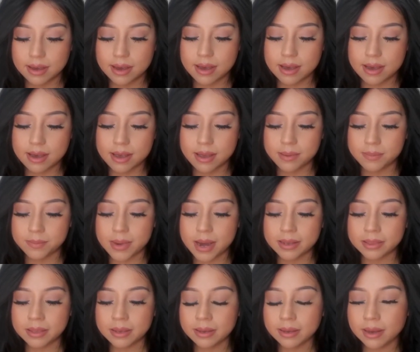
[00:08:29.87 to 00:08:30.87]

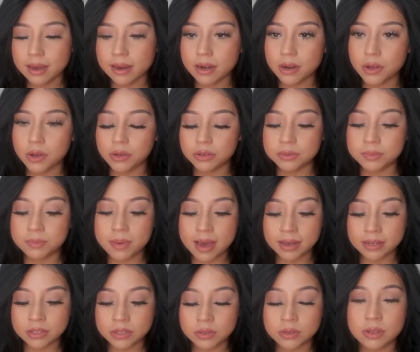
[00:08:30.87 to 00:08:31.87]
I think it kind of goes
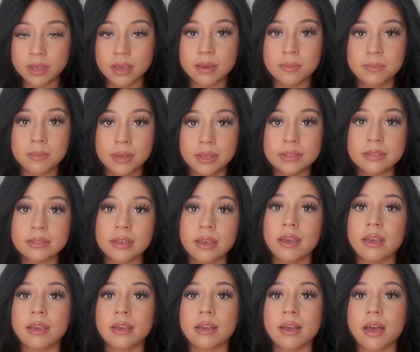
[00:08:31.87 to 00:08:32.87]
back to like me
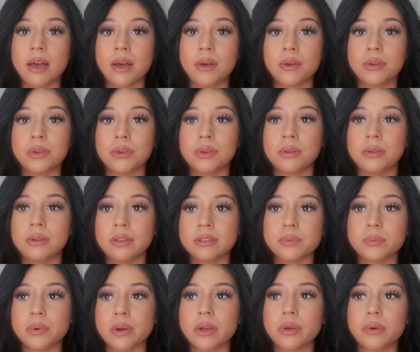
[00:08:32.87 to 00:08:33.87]
saying how you need
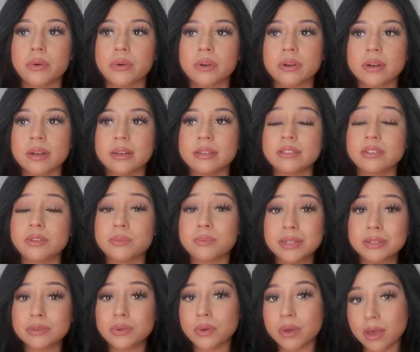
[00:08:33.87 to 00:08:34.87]
to prioritize your
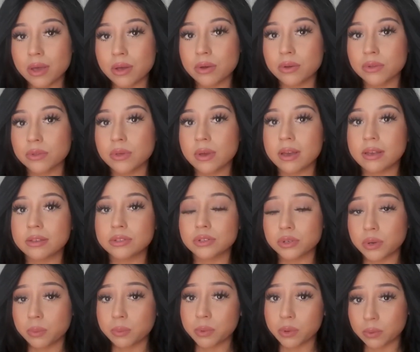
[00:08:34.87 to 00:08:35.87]
mental health as
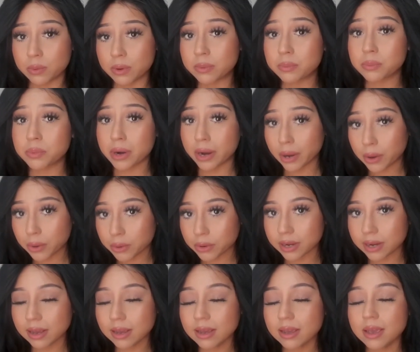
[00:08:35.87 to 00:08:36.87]
your #1
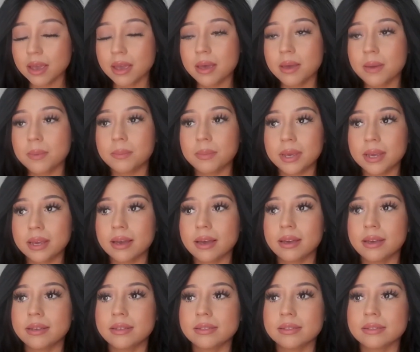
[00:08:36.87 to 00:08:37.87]
priority,
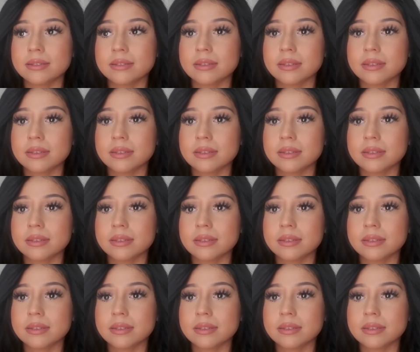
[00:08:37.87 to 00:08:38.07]
because